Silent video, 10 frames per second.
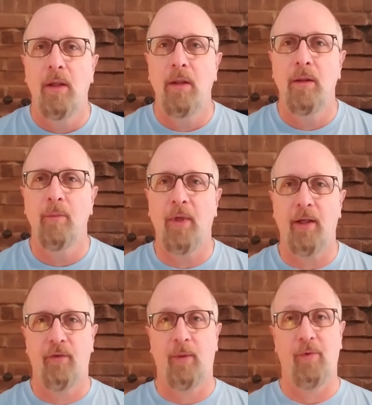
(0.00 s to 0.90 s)
Like I
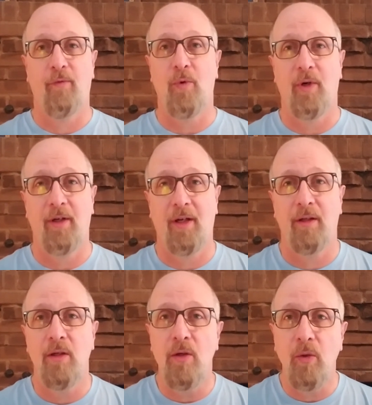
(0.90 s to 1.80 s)
said before, God can
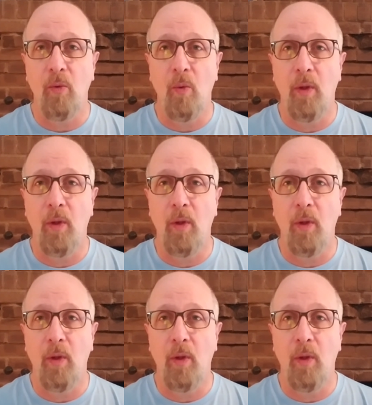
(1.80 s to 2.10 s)
do